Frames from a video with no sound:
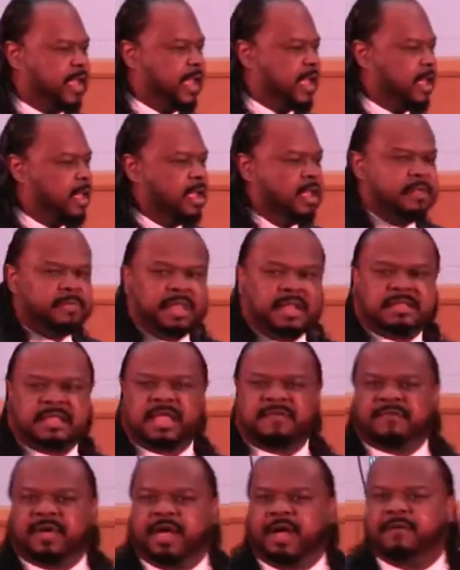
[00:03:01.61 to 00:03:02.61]
thing that
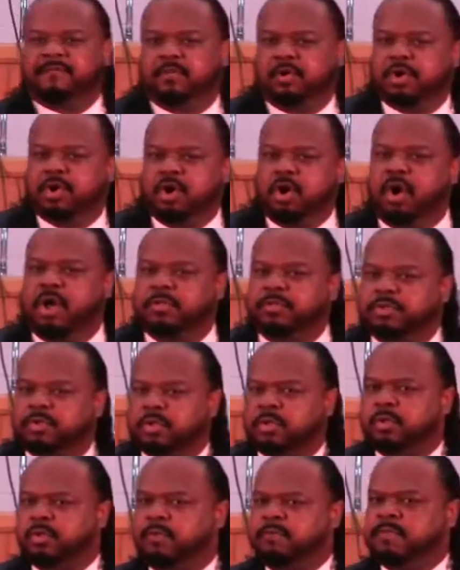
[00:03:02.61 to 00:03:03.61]
they've ever gone
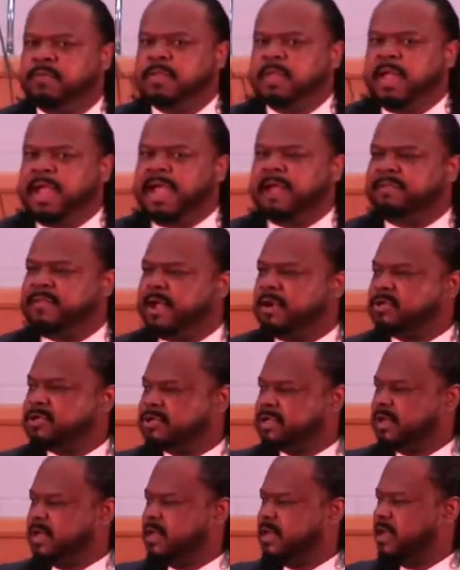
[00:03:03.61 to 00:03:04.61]
through. And they're
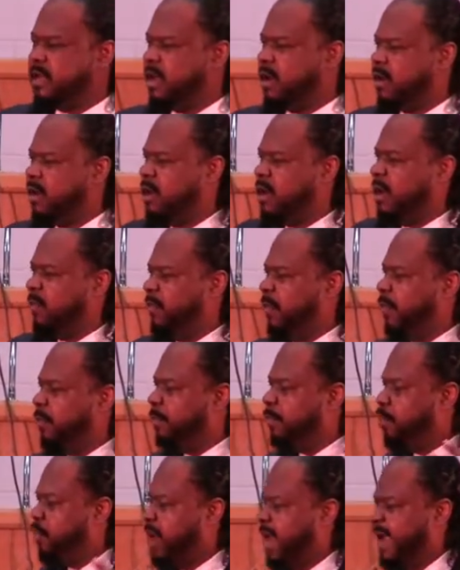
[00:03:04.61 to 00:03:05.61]
sitting there,
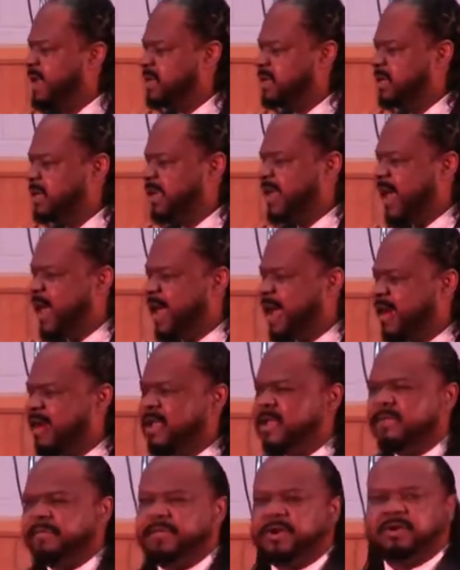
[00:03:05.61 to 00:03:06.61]
they're praying to
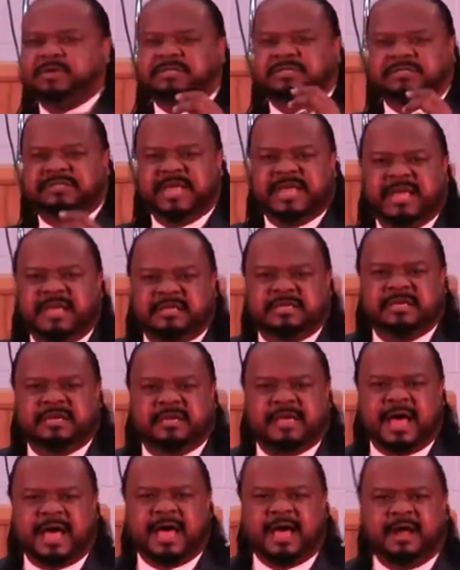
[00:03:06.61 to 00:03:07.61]
God, they're singing
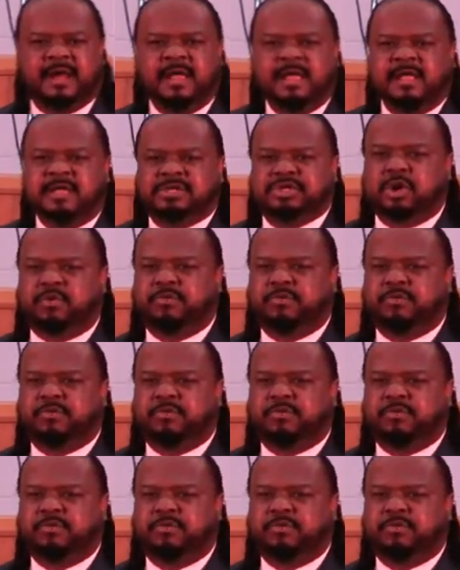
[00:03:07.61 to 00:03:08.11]
to God.